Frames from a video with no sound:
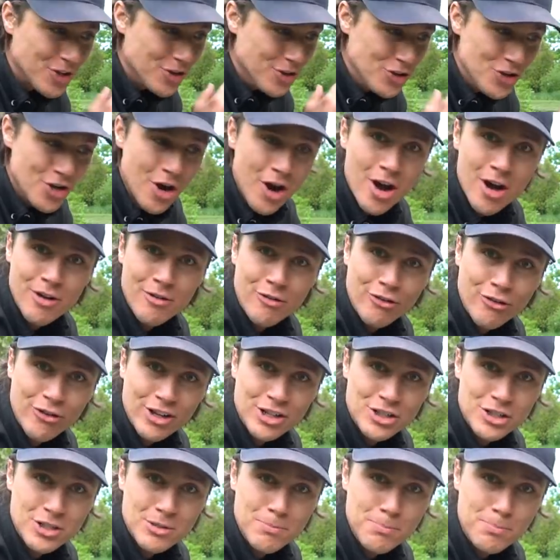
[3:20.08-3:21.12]

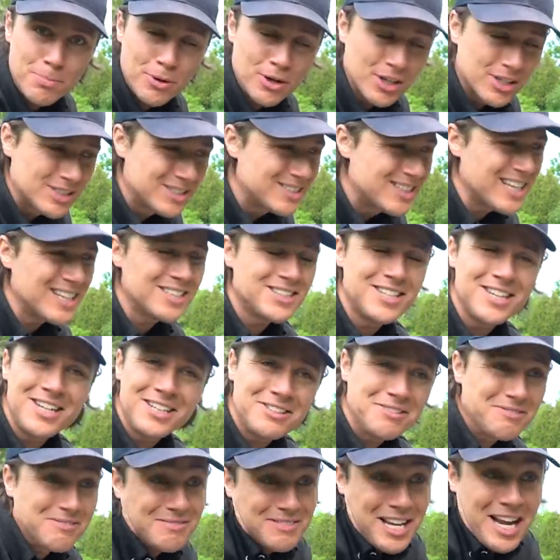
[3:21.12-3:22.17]
nonfiction books that
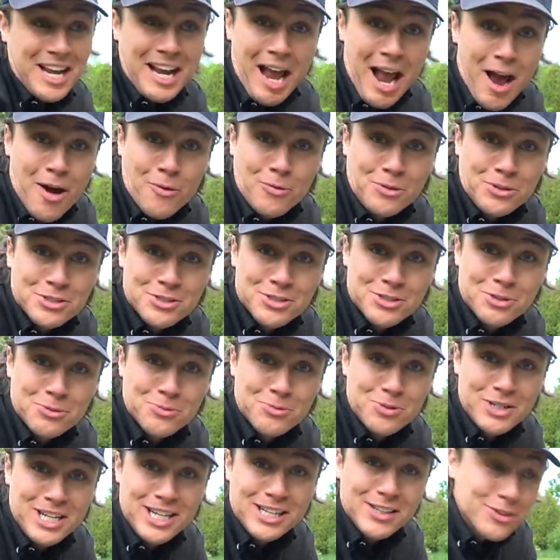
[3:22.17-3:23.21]
take, take hours to
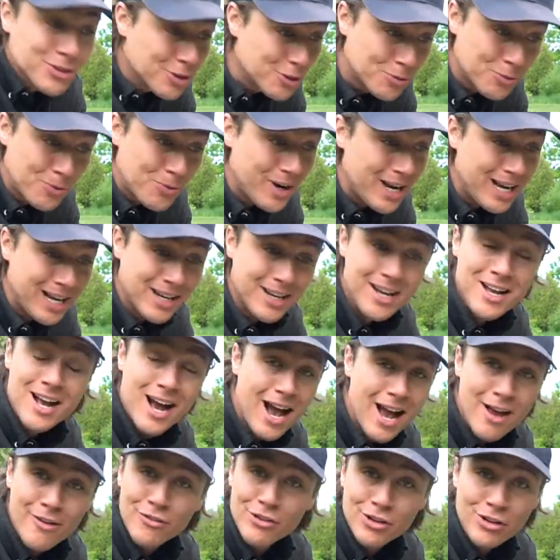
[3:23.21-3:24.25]
read. They're great.
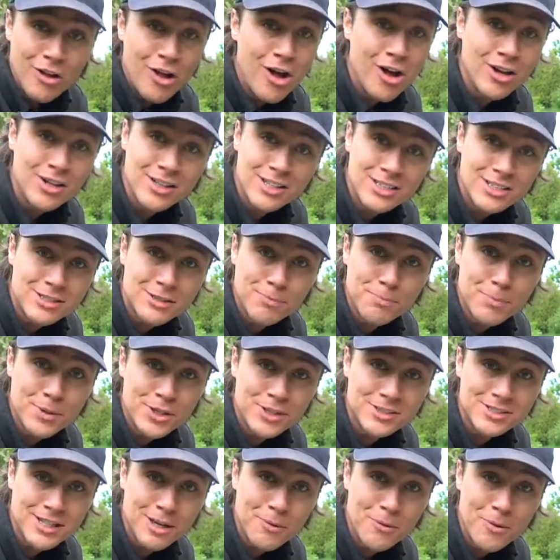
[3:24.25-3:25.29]
I have a long list of
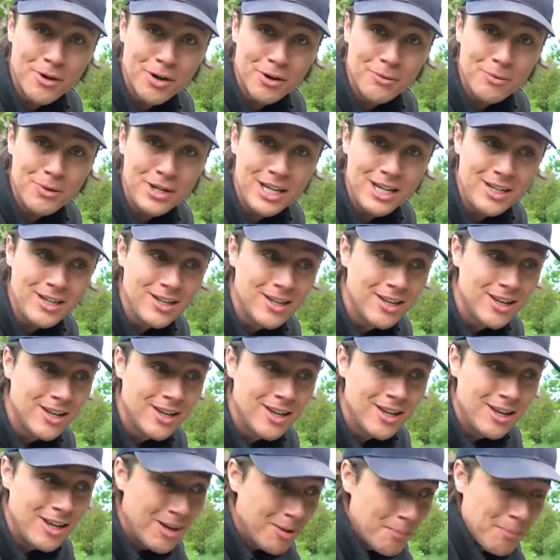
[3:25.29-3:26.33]
books I want to read,
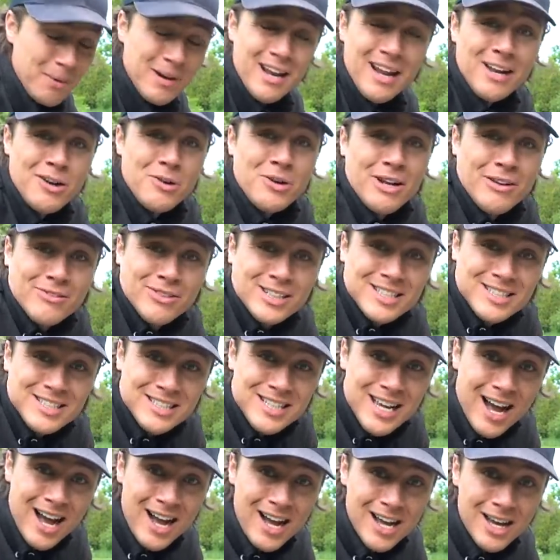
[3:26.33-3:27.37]
but I don't have the
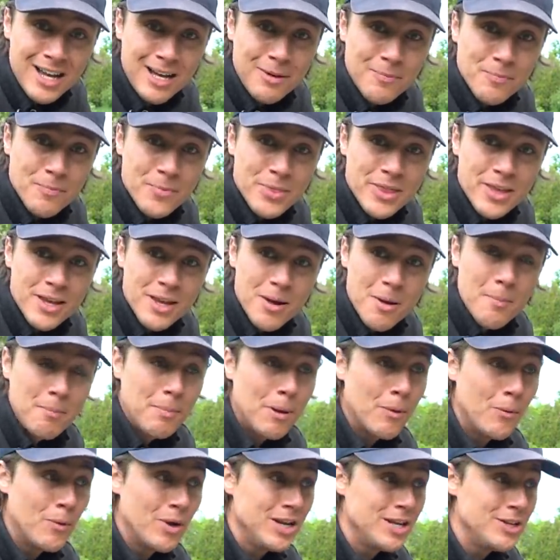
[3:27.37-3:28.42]
time.
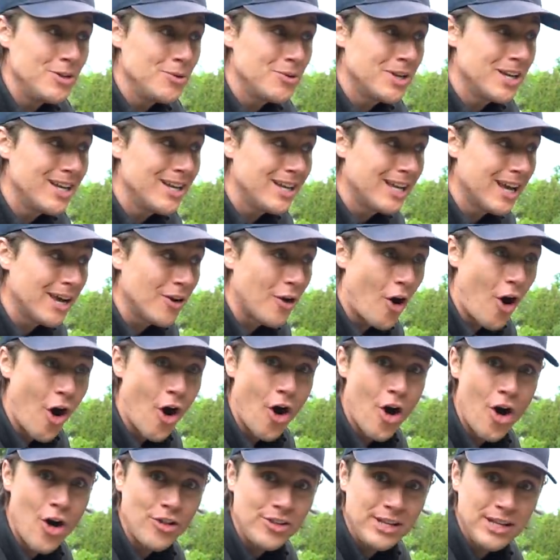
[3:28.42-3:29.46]
But when you can get
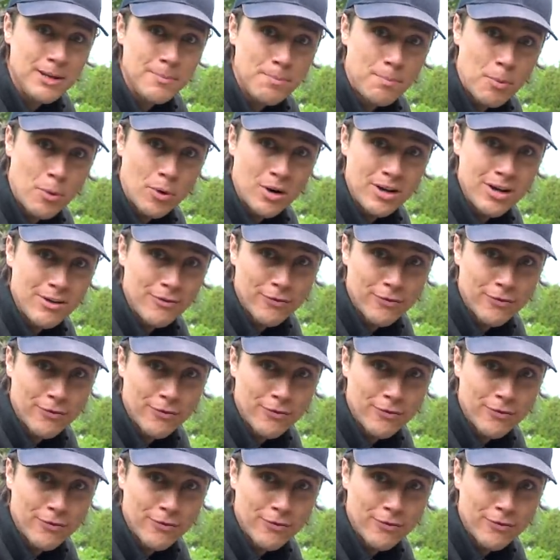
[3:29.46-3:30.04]
all the important